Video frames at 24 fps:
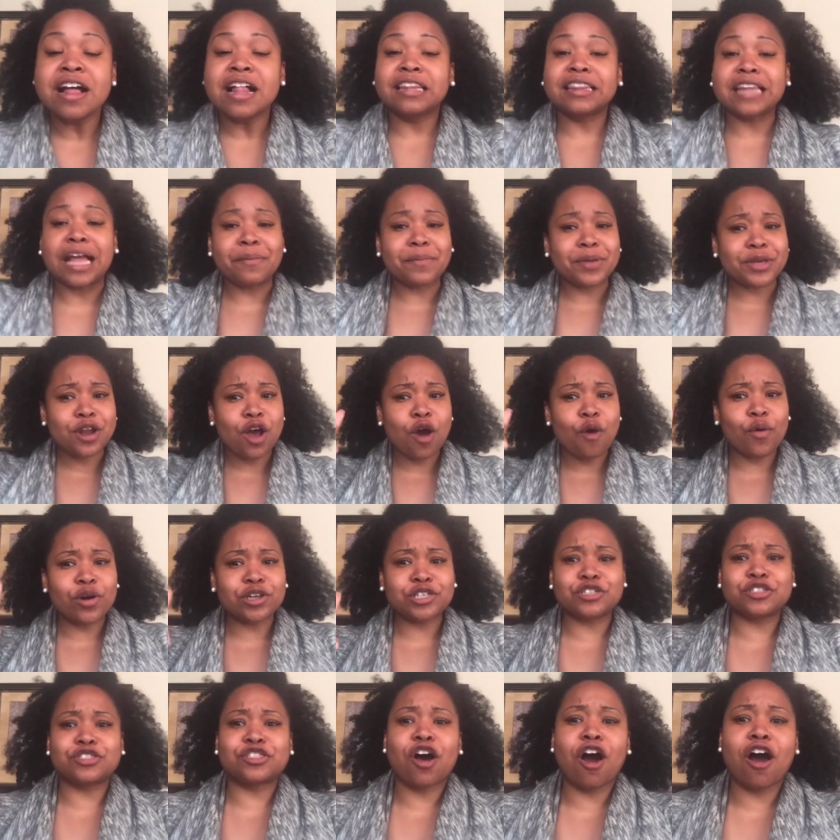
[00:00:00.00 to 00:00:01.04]
Let me know what
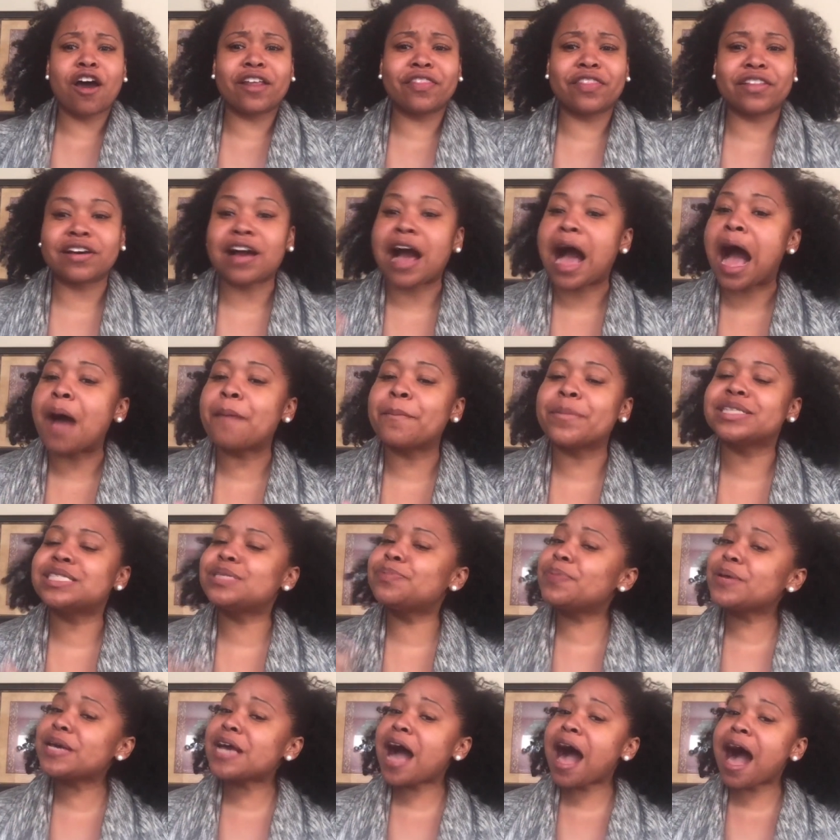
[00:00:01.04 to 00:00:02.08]
you thought in the comments.
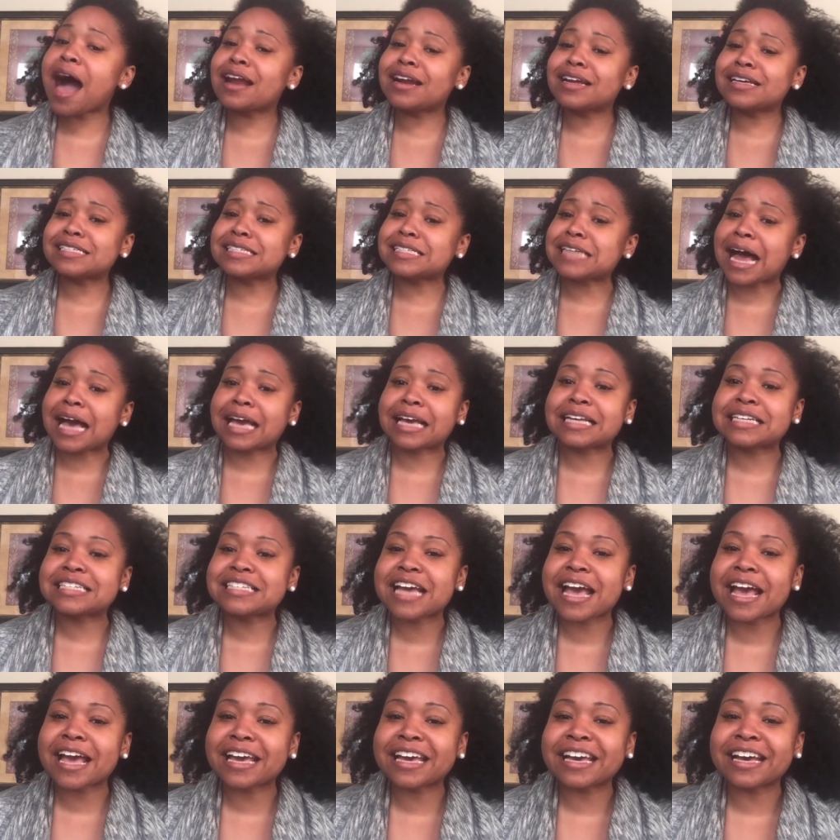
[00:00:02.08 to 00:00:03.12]
Be honest, I can
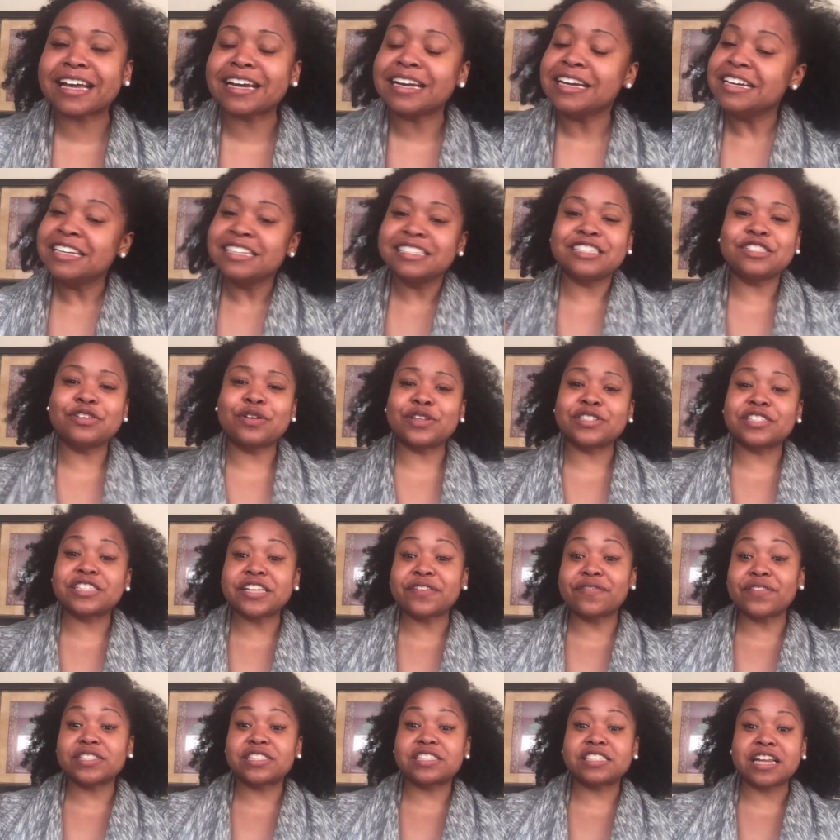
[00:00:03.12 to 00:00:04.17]
take it. So you can
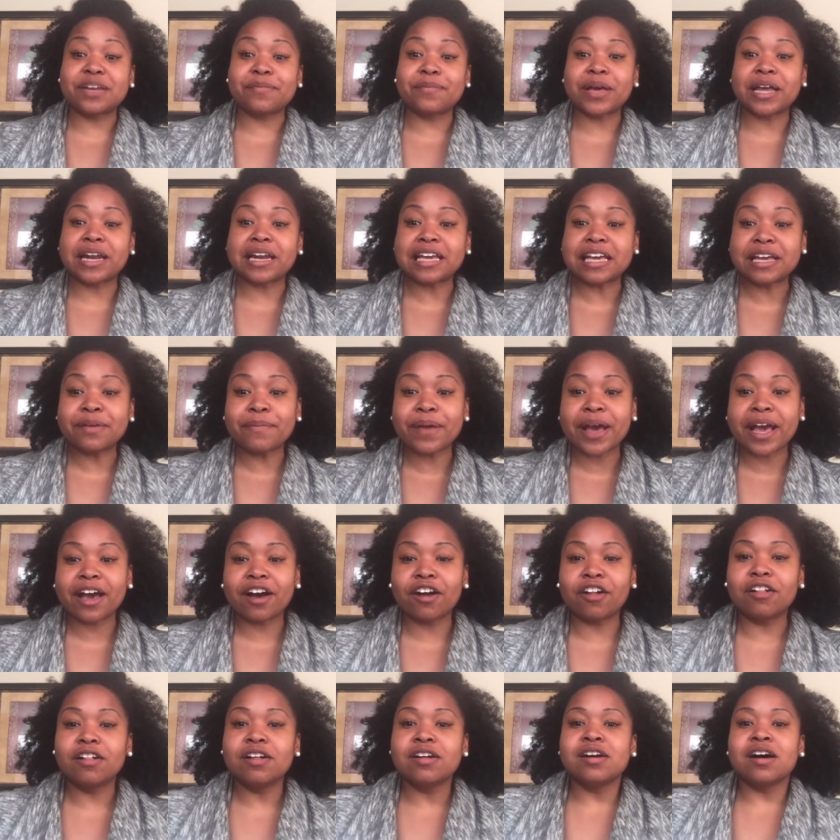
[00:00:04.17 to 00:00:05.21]
even send me an
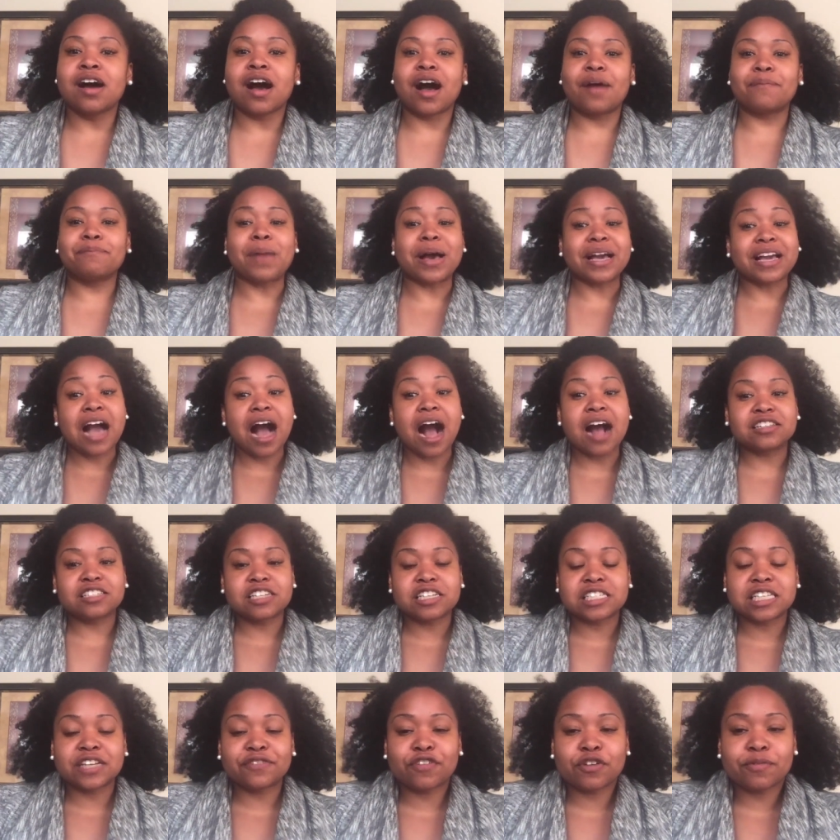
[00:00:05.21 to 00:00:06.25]
email. My
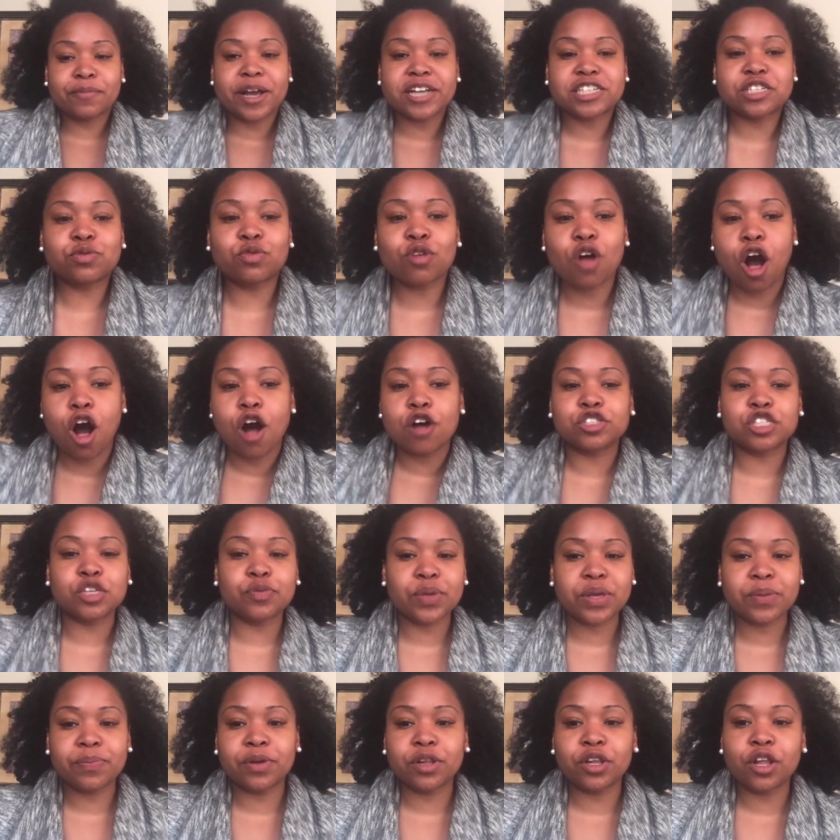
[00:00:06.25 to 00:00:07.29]
contact information will also
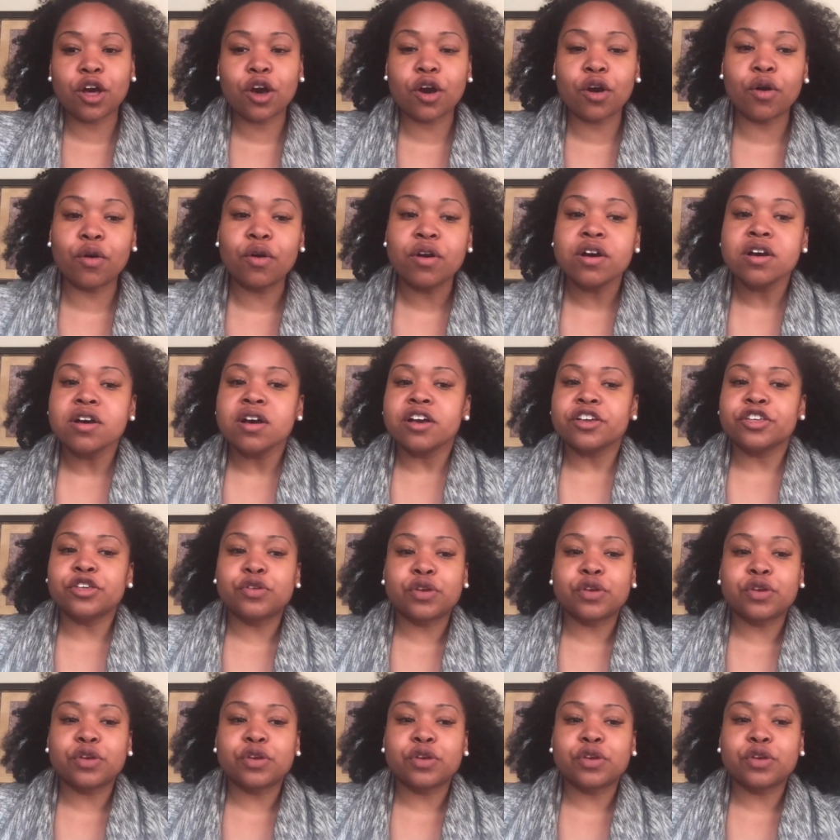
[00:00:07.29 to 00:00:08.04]
be below. You